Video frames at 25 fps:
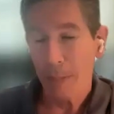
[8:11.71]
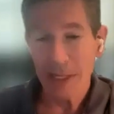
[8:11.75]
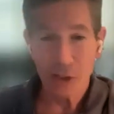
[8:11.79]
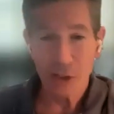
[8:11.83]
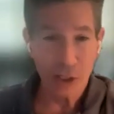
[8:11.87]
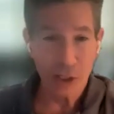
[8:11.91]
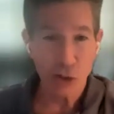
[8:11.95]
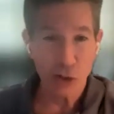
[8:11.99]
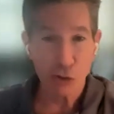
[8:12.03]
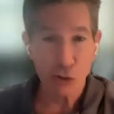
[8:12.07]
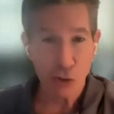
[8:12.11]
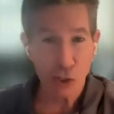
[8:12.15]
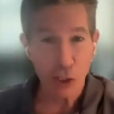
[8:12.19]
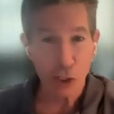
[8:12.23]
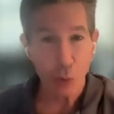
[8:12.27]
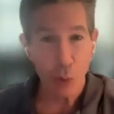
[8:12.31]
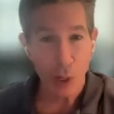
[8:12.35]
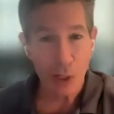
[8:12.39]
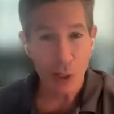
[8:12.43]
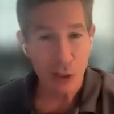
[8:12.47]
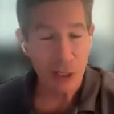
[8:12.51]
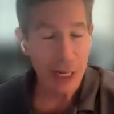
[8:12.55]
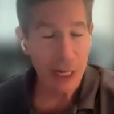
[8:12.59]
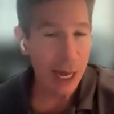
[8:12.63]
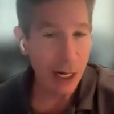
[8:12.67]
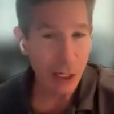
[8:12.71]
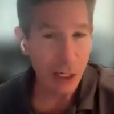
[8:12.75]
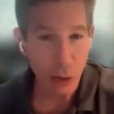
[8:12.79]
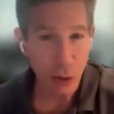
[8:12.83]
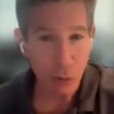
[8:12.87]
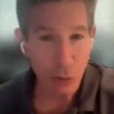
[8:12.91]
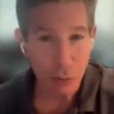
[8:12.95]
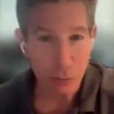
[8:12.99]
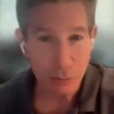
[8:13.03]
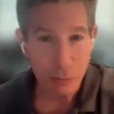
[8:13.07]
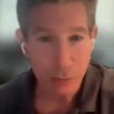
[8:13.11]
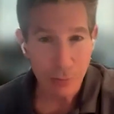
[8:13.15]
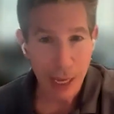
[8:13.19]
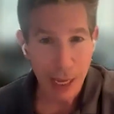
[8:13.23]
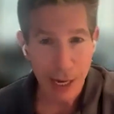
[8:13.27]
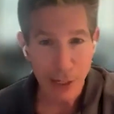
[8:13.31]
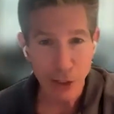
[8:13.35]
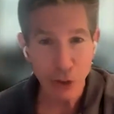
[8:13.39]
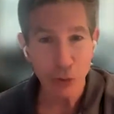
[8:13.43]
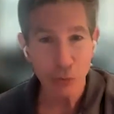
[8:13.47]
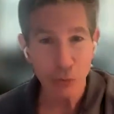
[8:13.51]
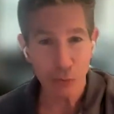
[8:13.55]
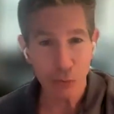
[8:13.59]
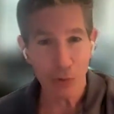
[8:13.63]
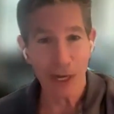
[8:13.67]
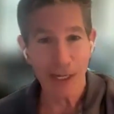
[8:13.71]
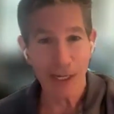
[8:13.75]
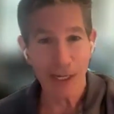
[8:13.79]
It's an interesting question. How do you